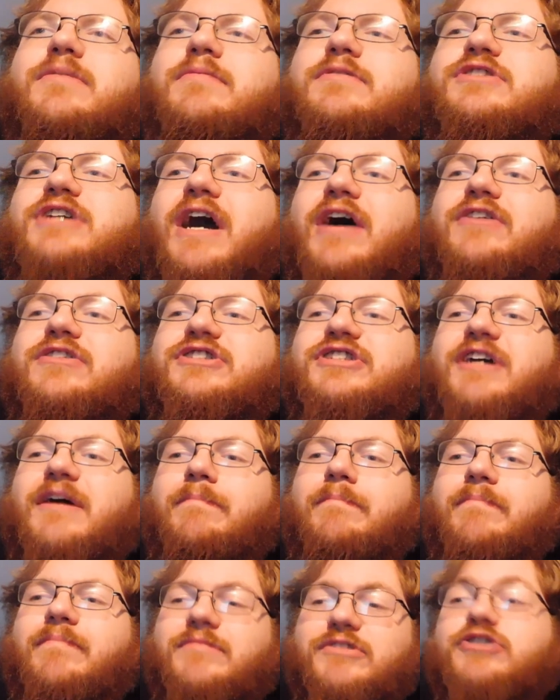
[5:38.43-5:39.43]

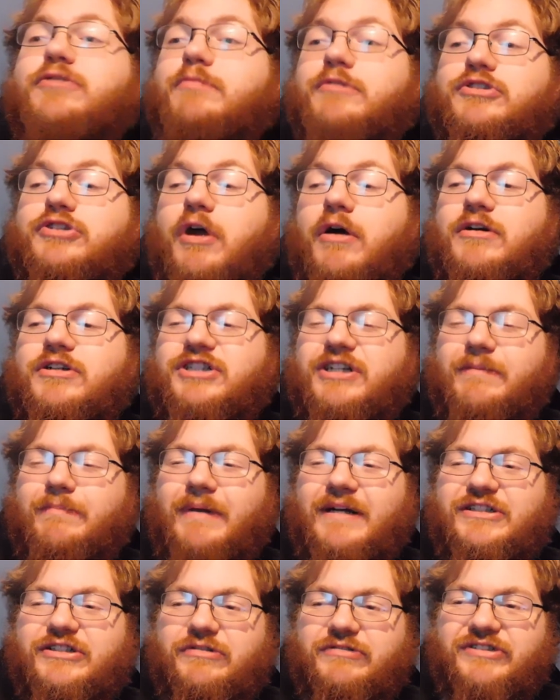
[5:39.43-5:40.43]
supercharged up
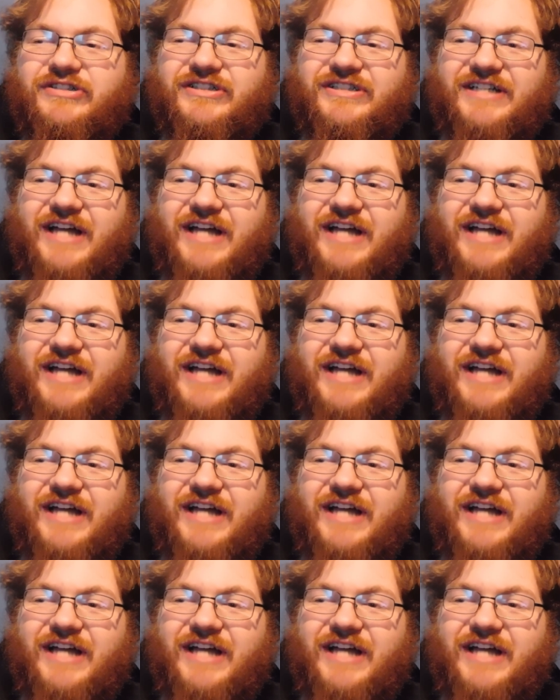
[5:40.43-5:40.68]
by Sozin's